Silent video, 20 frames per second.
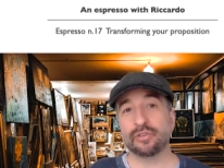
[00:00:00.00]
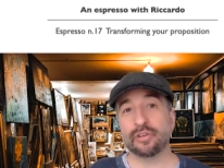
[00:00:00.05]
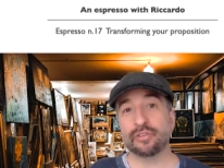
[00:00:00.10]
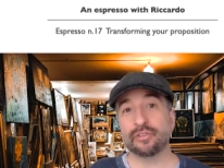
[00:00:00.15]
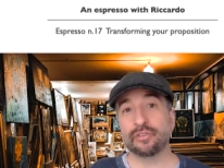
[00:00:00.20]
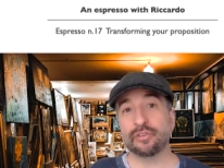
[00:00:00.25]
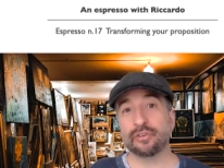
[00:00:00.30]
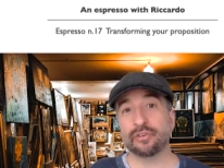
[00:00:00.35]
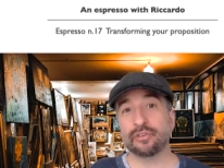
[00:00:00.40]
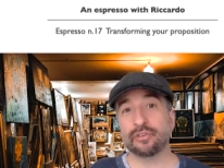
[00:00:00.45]

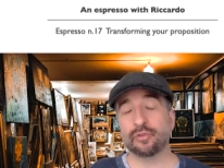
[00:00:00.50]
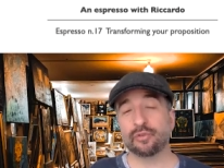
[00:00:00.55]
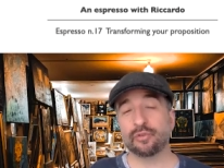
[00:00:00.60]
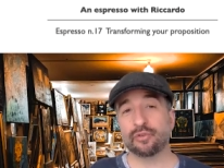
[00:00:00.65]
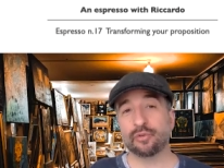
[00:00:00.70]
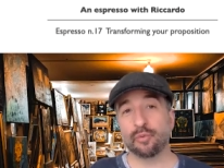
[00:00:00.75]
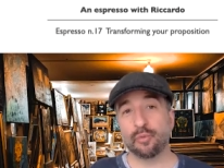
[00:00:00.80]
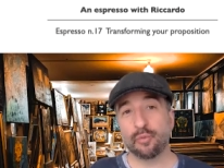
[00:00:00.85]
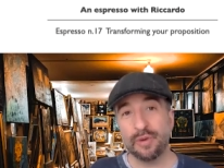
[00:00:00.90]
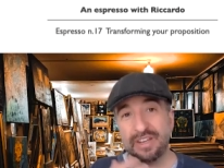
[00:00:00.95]

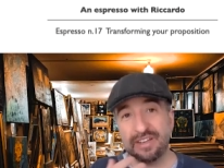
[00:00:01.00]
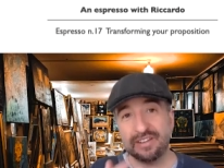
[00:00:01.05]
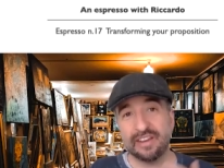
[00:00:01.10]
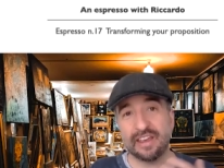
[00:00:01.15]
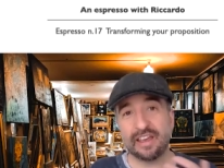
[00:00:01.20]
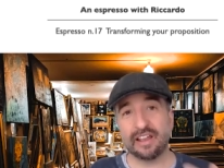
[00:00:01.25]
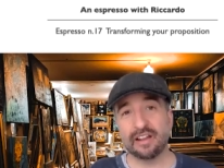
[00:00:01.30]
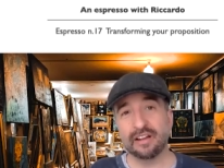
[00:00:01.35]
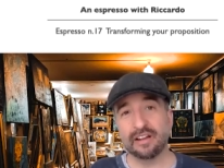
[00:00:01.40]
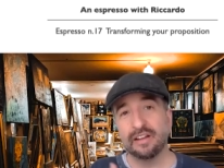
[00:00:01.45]
to
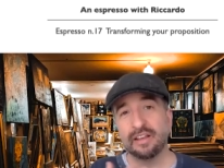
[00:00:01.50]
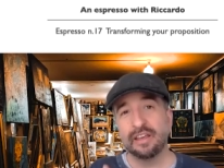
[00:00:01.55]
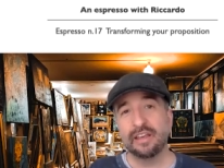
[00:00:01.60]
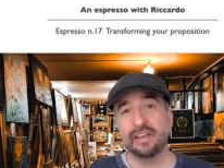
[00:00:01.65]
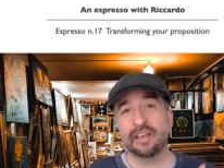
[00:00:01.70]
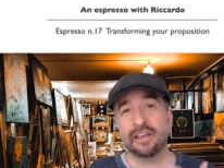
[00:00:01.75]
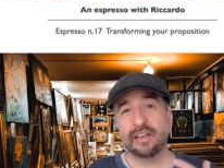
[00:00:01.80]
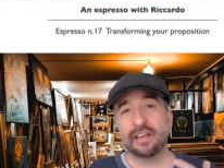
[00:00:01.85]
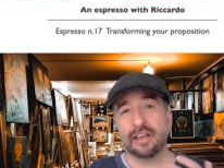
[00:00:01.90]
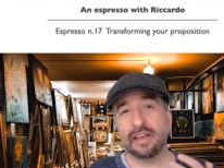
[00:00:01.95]
retell
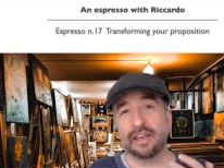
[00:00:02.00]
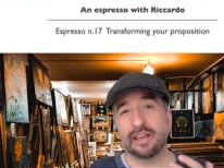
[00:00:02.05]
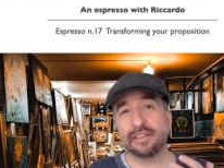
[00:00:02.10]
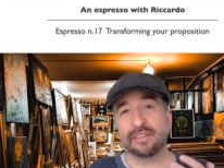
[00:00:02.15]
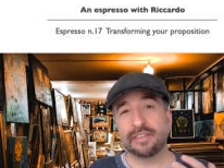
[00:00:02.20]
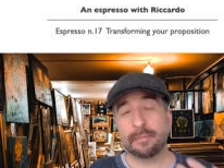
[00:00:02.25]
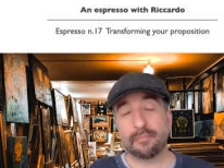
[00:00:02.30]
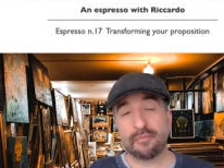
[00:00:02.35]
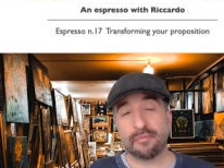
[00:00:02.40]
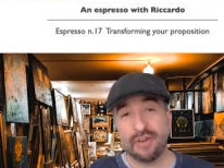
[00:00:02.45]

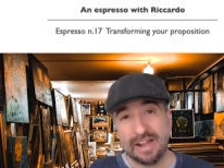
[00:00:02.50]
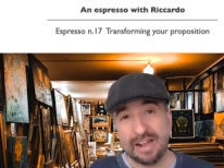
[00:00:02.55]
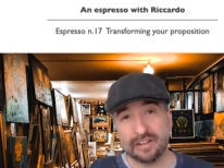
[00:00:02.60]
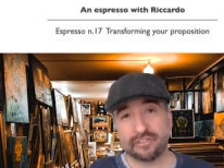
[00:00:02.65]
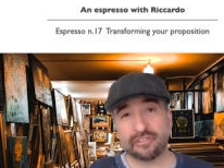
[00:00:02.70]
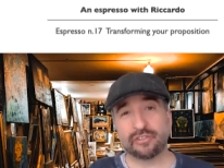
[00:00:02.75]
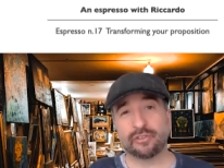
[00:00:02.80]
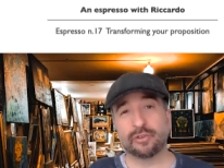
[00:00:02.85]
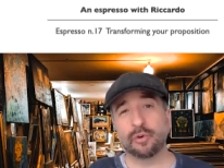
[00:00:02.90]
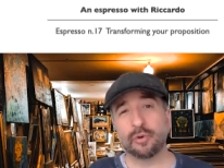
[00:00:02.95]
the brand
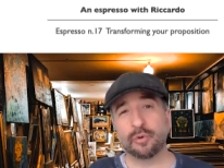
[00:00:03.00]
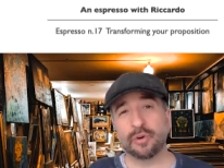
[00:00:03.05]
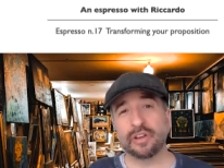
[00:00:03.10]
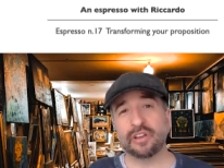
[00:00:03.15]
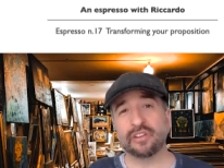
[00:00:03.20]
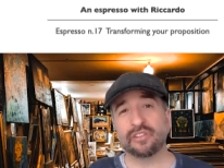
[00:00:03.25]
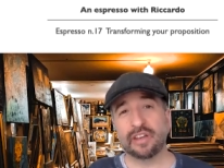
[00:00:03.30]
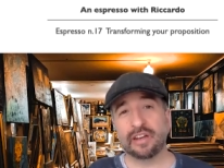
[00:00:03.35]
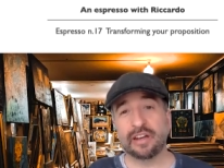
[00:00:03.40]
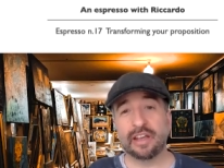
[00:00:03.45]

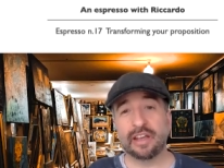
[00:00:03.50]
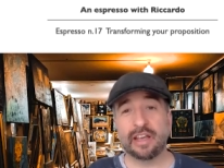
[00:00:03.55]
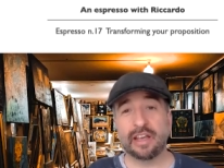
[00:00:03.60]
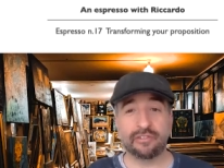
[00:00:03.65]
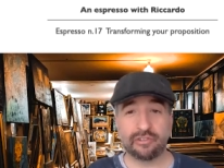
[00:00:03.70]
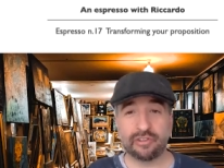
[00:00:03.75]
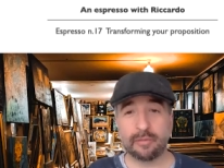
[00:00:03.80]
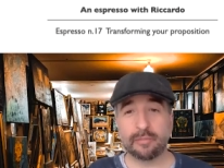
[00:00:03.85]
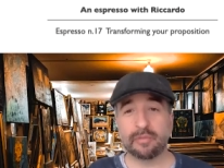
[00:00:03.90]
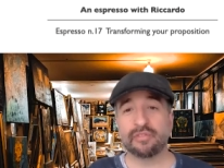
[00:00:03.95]
stories, and as
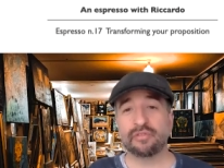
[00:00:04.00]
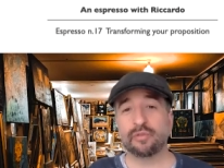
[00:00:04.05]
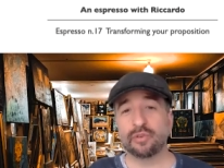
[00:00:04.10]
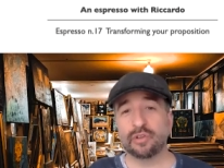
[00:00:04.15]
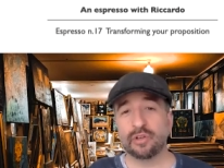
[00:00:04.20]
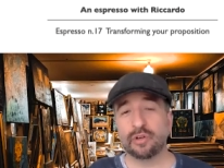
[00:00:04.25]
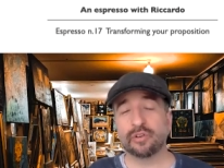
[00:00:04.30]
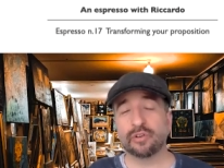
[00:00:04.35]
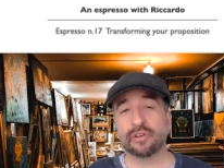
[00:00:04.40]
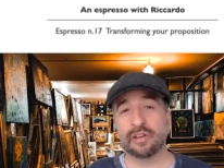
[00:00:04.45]
you said before,
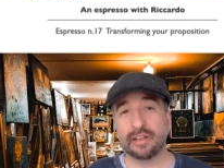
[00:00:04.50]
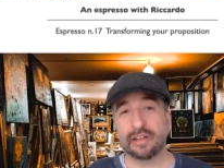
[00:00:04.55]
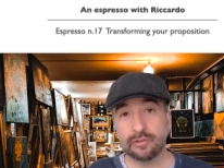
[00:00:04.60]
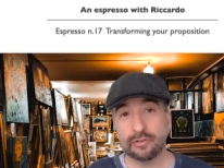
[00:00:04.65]
you know,